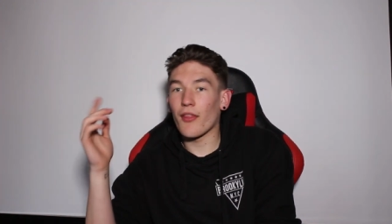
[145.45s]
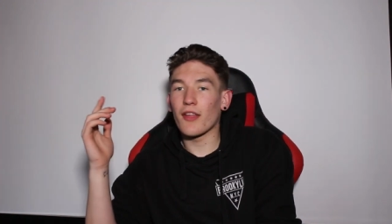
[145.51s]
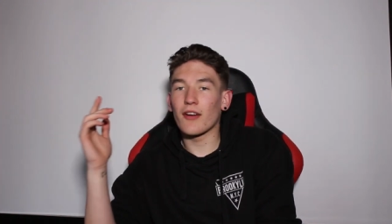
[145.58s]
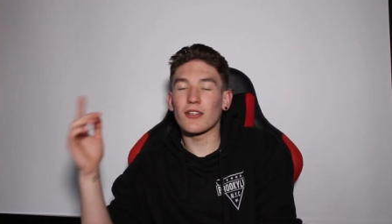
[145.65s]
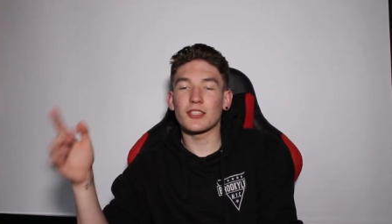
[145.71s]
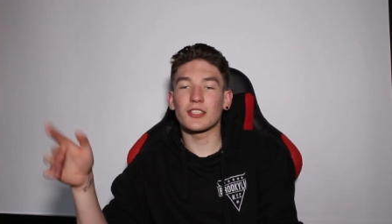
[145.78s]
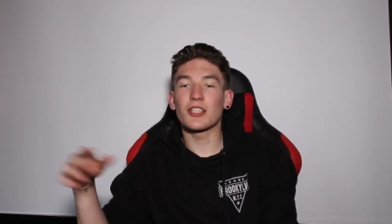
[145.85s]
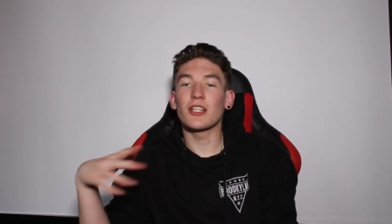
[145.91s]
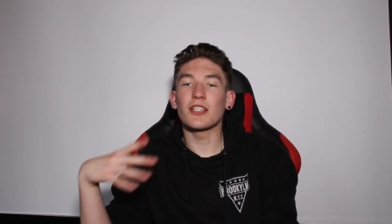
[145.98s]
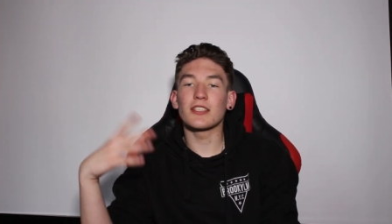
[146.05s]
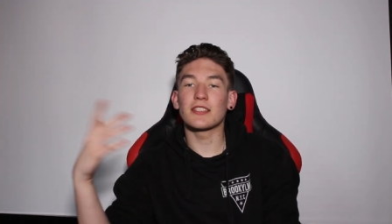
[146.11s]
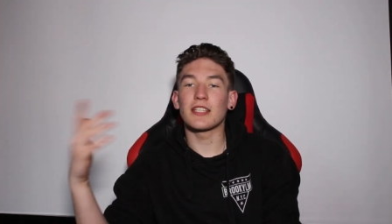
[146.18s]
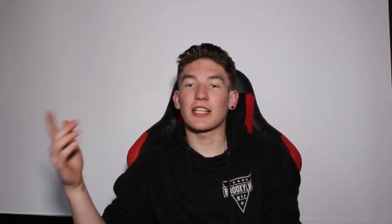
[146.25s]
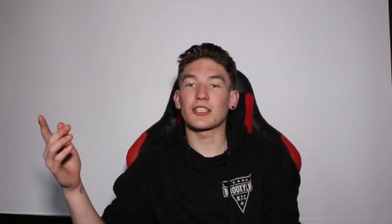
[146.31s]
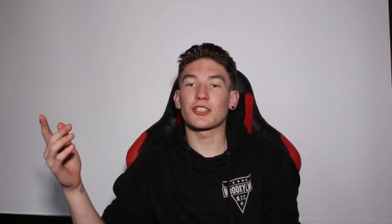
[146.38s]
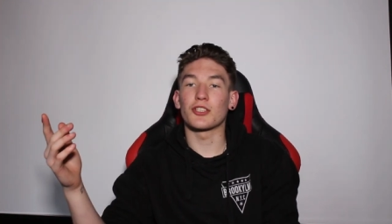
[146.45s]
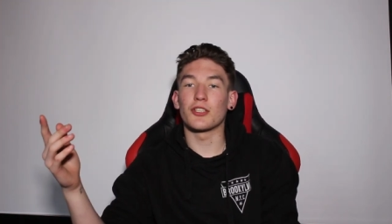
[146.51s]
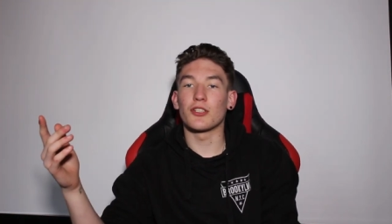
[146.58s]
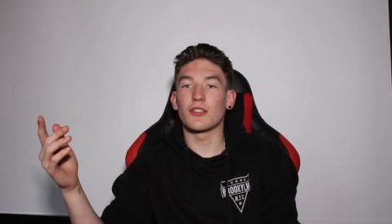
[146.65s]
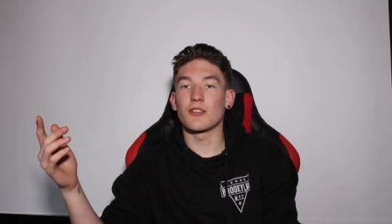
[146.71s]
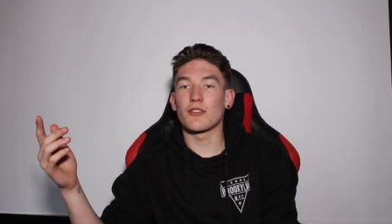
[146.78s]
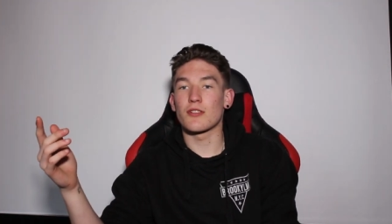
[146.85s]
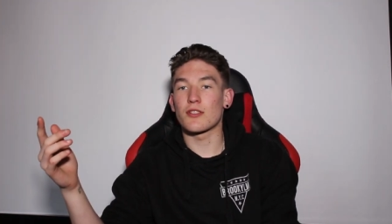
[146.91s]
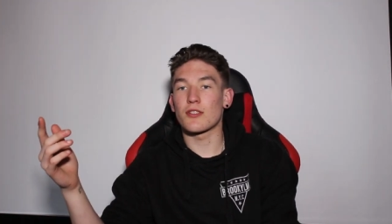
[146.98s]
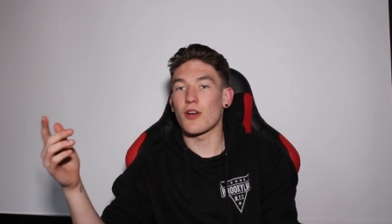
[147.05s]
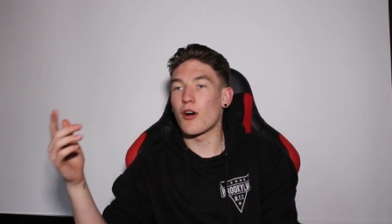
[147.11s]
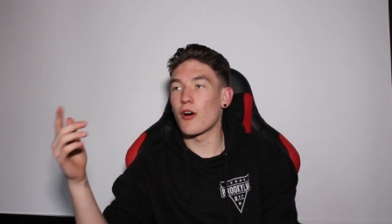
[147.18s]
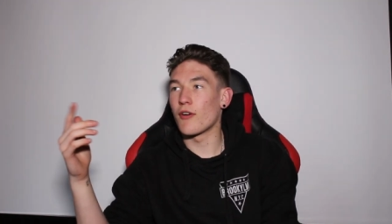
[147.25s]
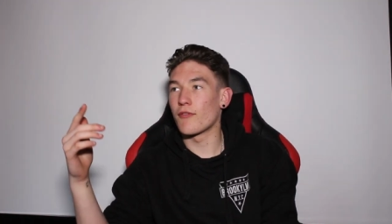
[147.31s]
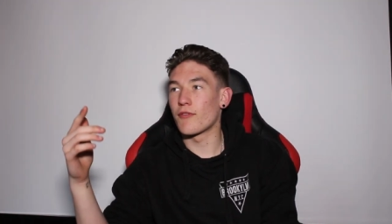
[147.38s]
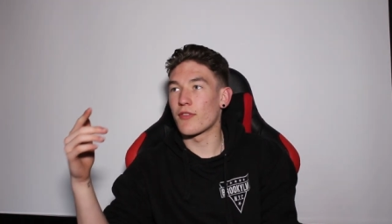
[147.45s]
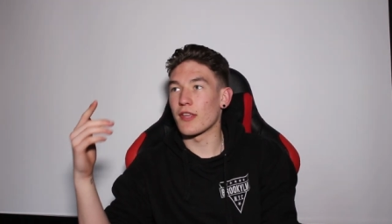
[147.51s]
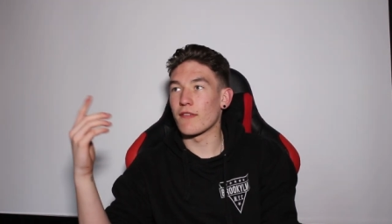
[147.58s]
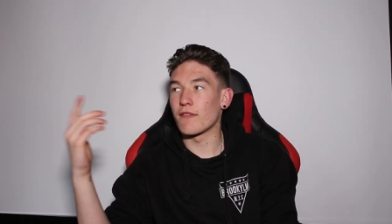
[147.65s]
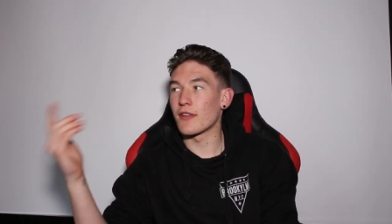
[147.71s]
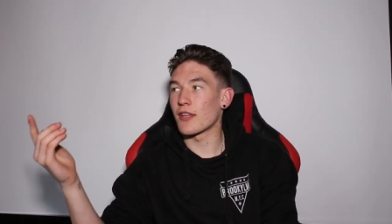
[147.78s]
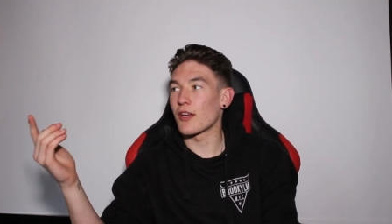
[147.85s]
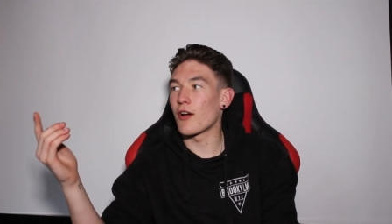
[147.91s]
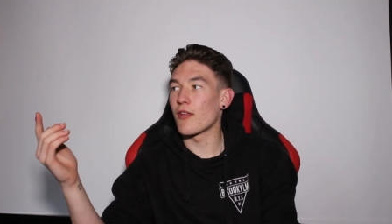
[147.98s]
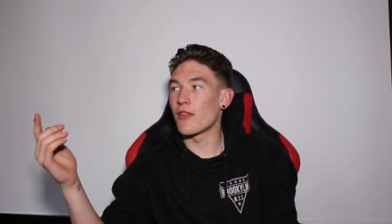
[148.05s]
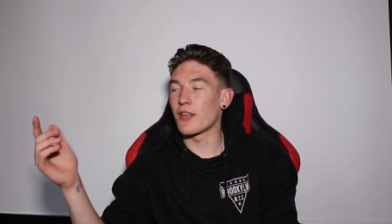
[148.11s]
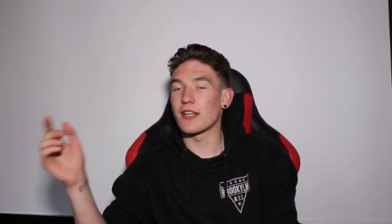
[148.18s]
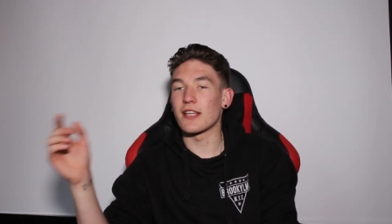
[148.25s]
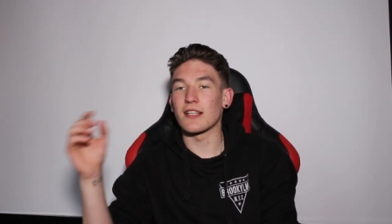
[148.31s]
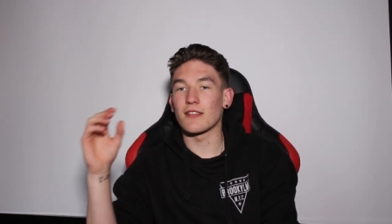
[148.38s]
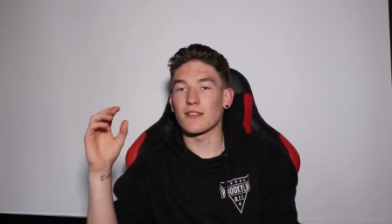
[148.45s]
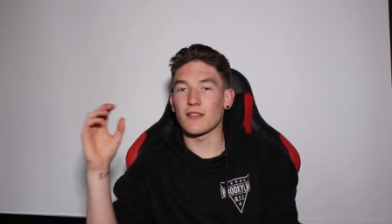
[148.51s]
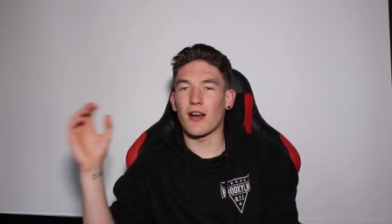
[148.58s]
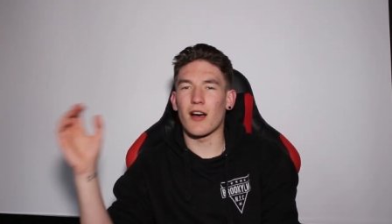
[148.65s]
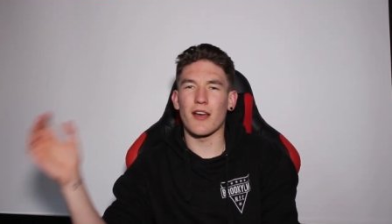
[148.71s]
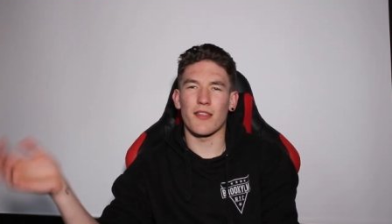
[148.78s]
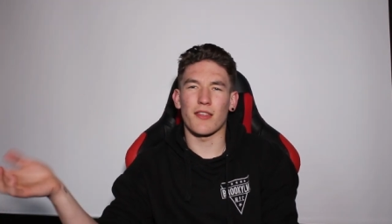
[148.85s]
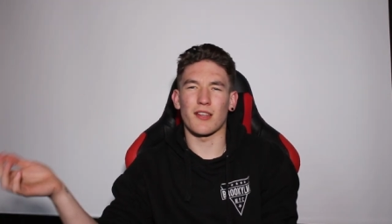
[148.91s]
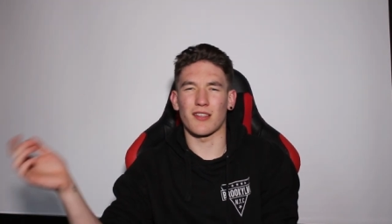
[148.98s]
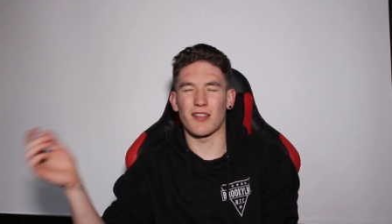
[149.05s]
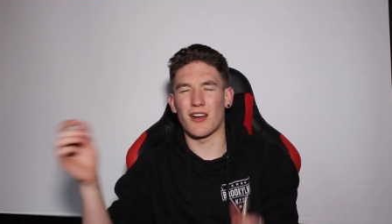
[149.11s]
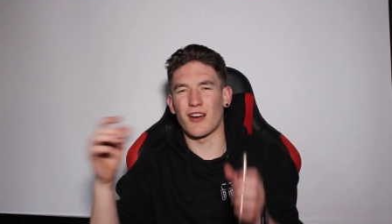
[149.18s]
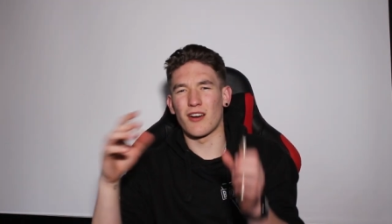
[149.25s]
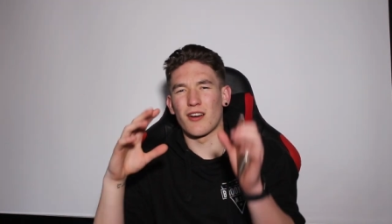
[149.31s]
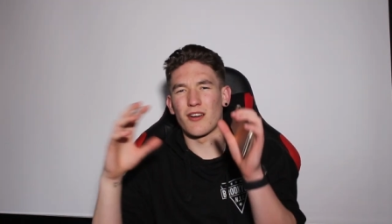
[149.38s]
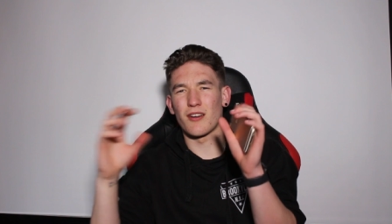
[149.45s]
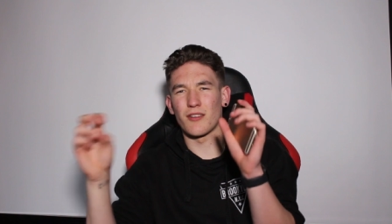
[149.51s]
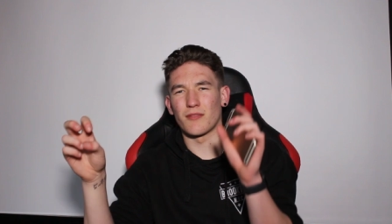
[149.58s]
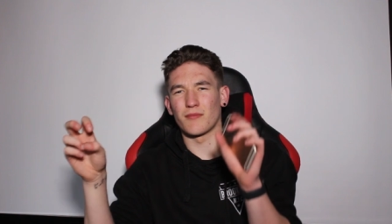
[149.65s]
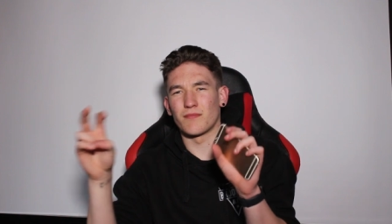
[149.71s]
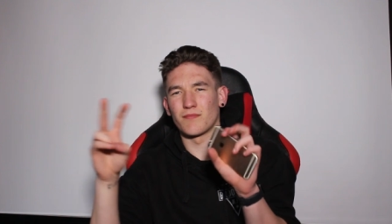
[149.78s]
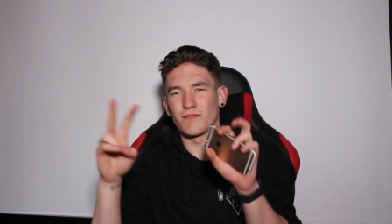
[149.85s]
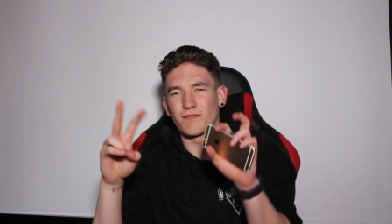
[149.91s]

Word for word: there are certain sections of the video that need, I think, that are